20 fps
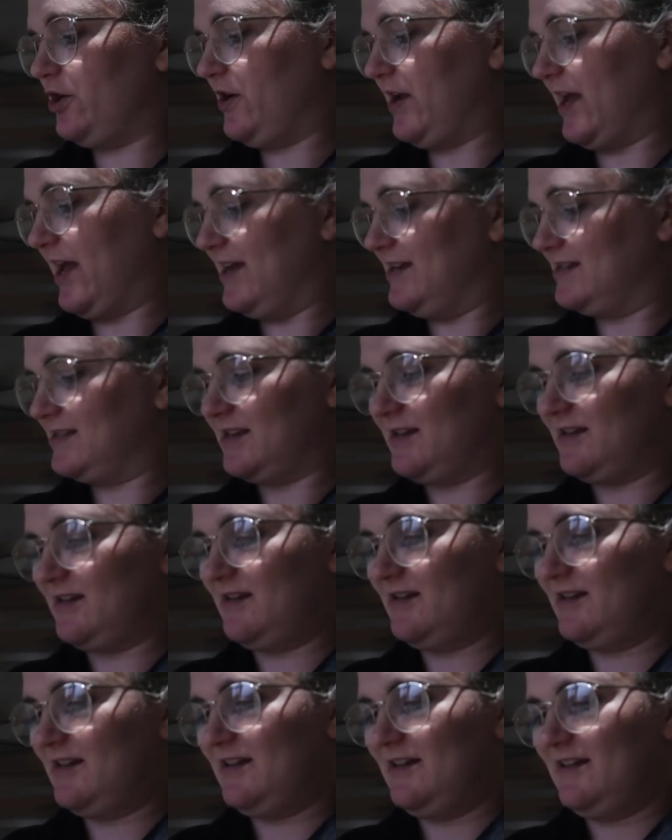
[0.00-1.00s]
cookies
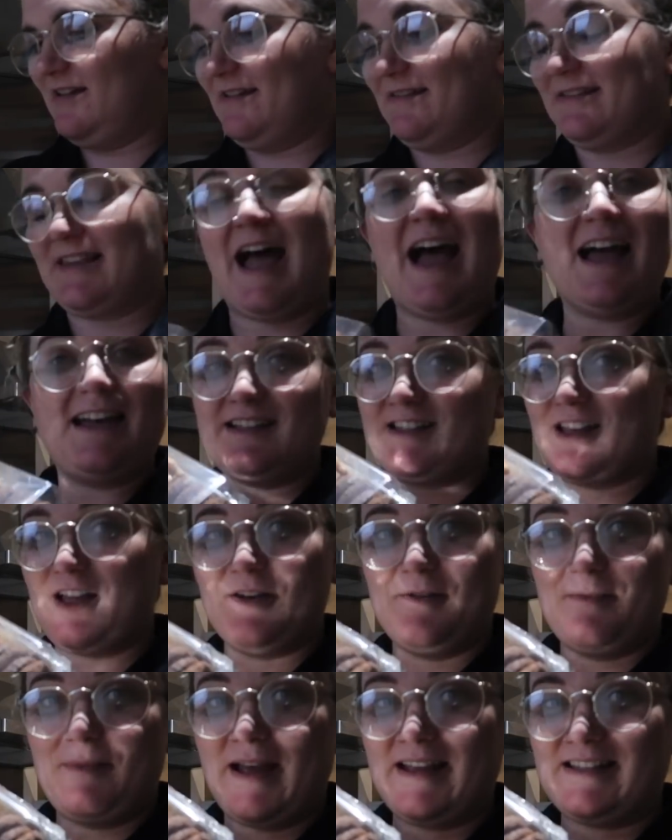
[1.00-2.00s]
that is
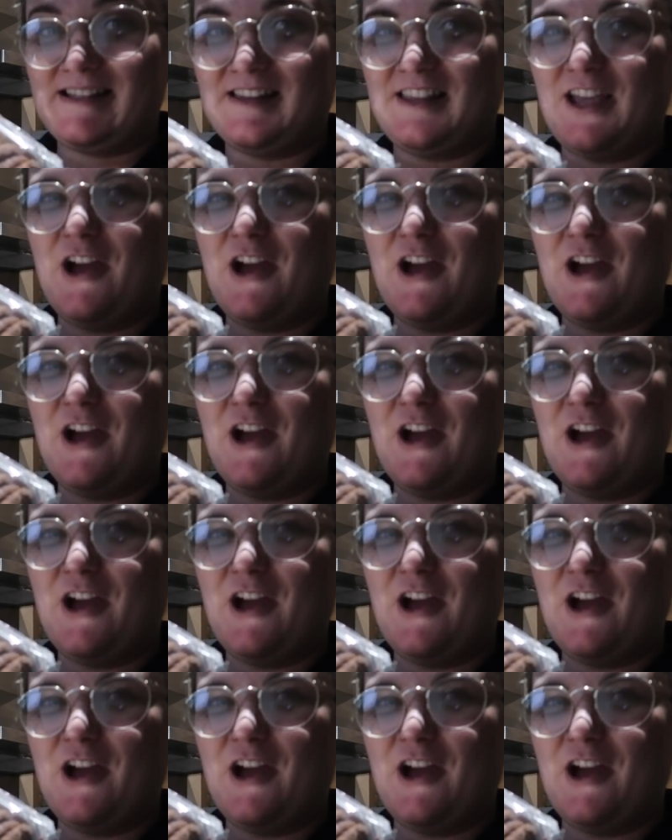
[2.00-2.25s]
an amazing,